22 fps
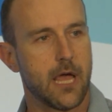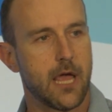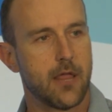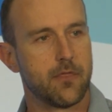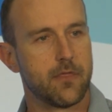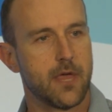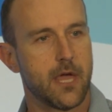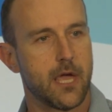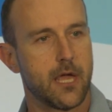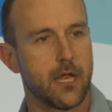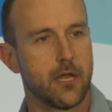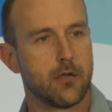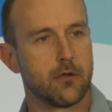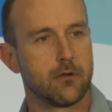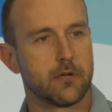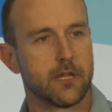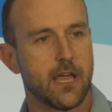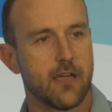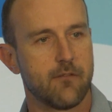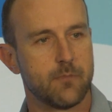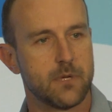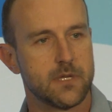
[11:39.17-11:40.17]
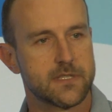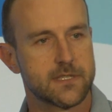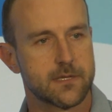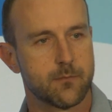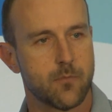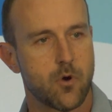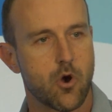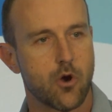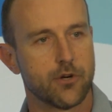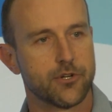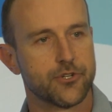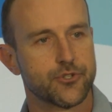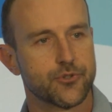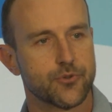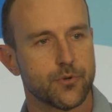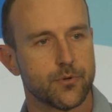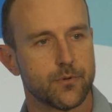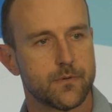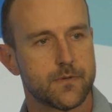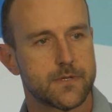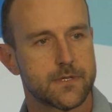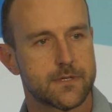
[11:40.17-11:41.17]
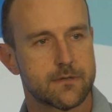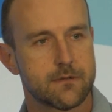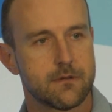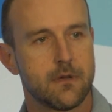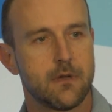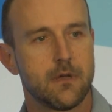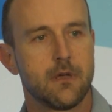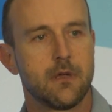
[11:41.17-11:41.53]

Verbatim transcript: and then gave me some hard truths.